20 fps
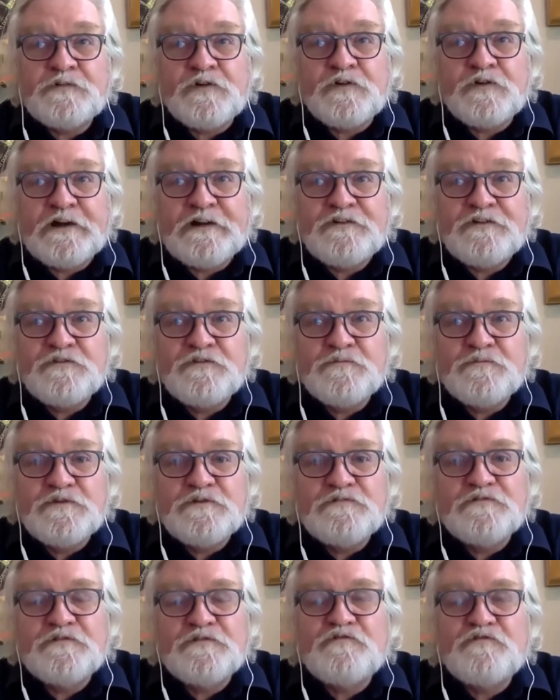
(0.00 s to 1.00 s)
trying to
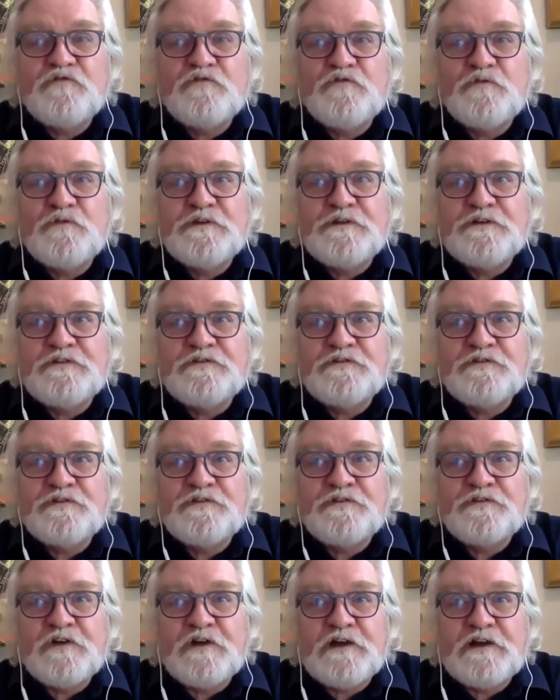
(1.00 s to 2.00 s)
move it forward is to
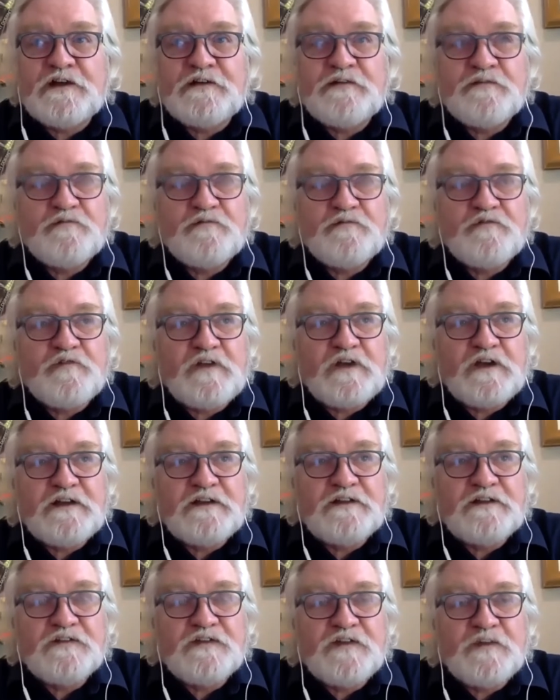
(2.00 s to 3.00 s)
try and
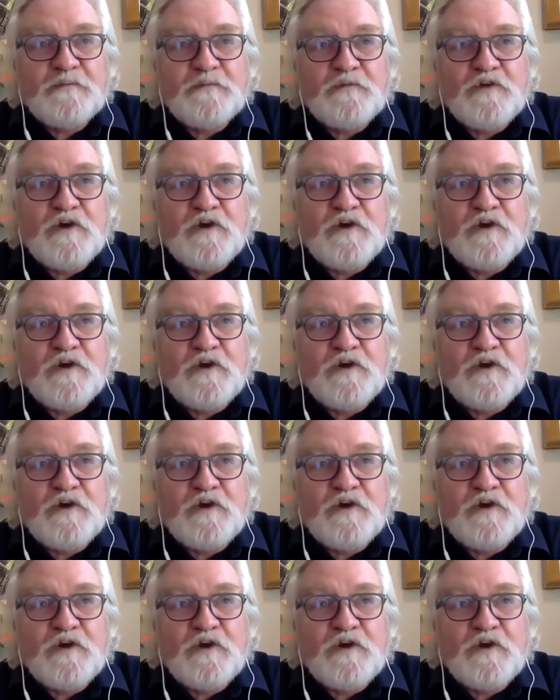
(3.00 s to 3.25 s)
find some